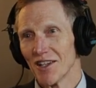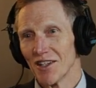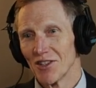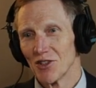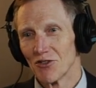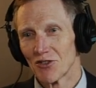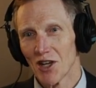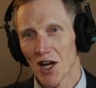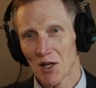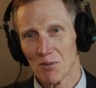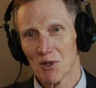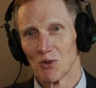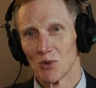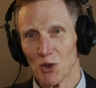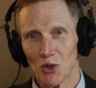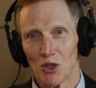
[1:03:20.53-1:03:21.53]
you've got to be
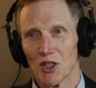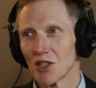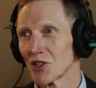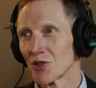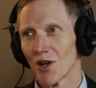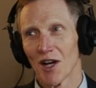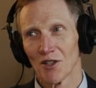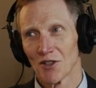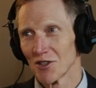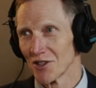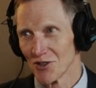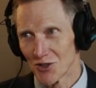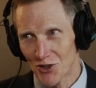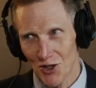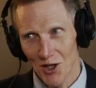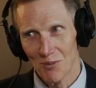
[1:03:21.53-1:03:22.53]
rooted and grounded in
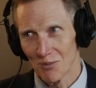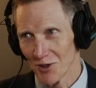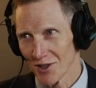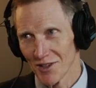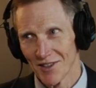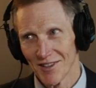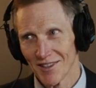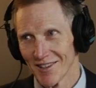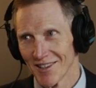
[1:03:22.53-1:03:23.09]
something.